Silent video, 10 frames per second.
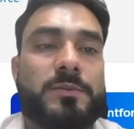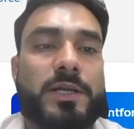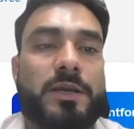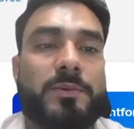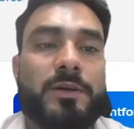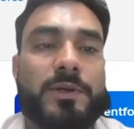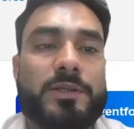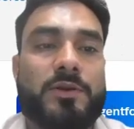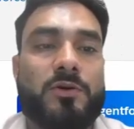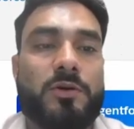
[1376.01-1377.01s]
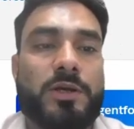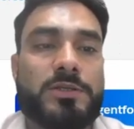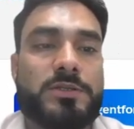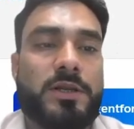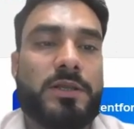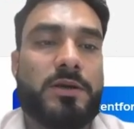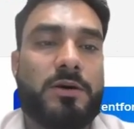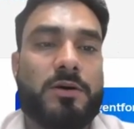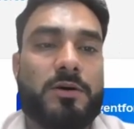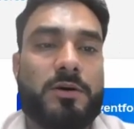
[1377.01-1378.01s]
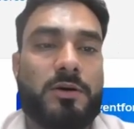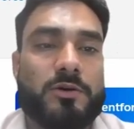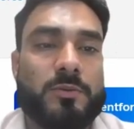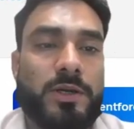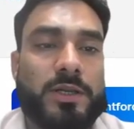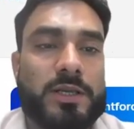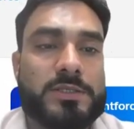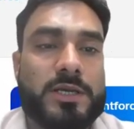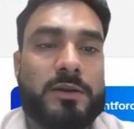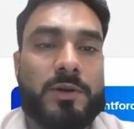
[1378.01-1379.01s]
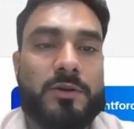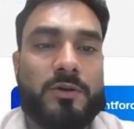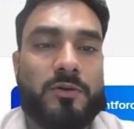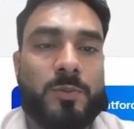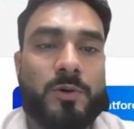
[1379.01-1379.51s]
but I am giving the wrong answer as a automatic assignment of